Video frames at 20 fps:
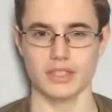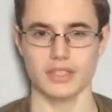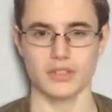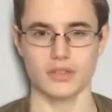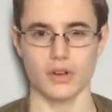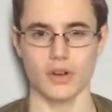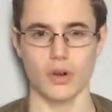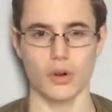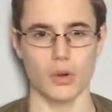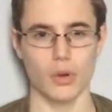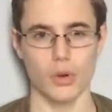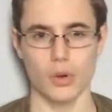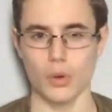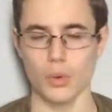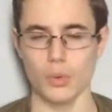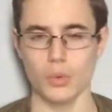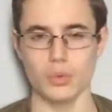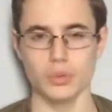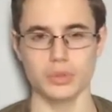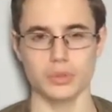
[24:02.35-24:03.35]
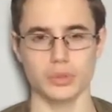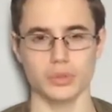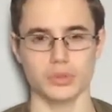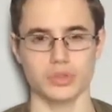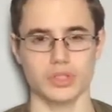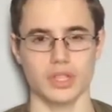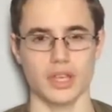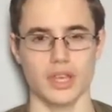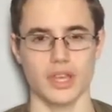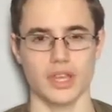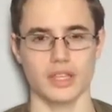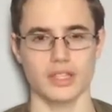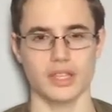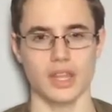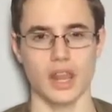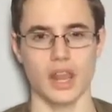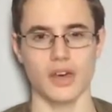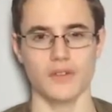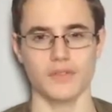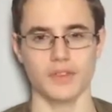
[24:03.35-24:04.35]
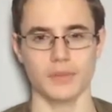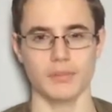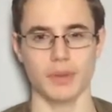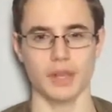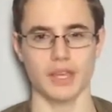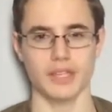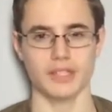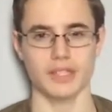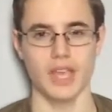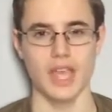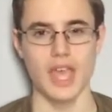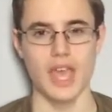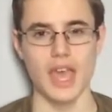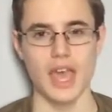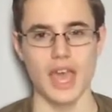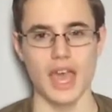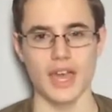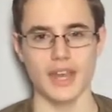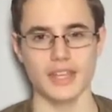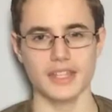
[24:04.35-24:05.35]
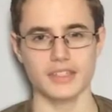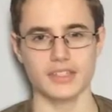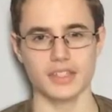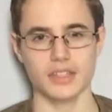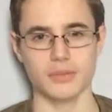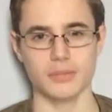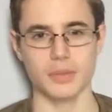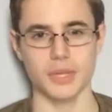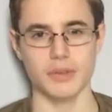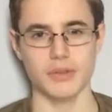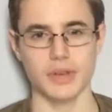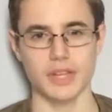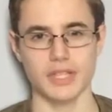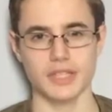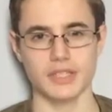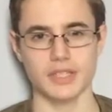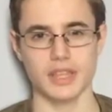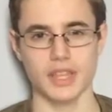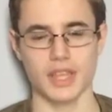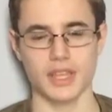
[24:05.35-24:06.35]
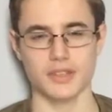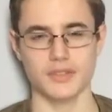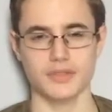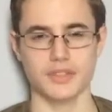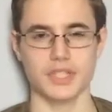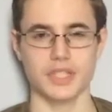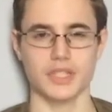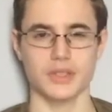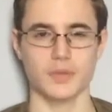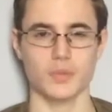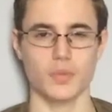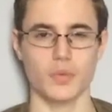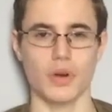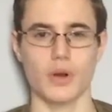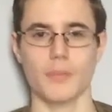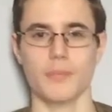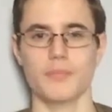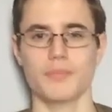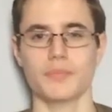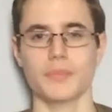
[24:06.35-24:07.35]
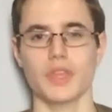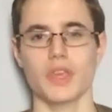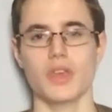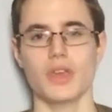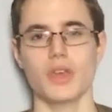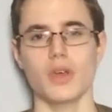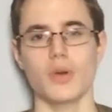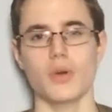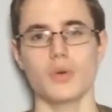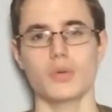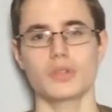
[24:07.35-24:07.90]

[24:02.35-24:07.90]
It's got all sorts there. It's a lovely place, and it's going to be released at the end of season 1.